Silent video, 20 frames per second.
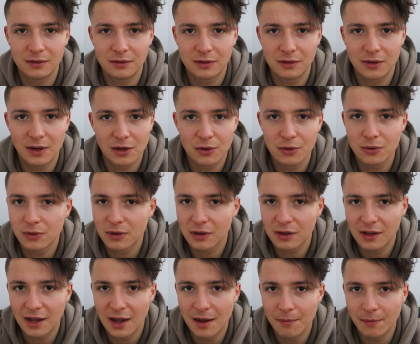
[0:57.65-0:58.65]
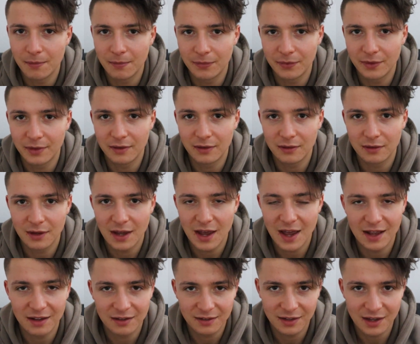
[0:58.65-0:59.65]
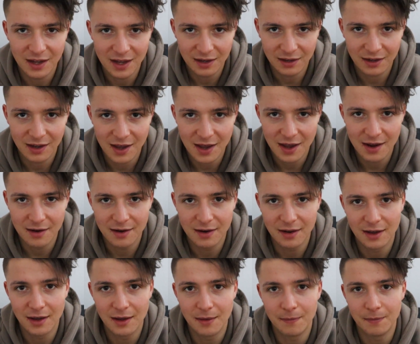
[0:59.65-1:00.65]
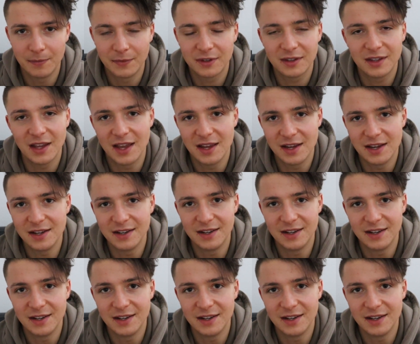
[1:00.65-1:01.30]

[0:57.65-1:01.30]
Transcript: so I cook them as they can stay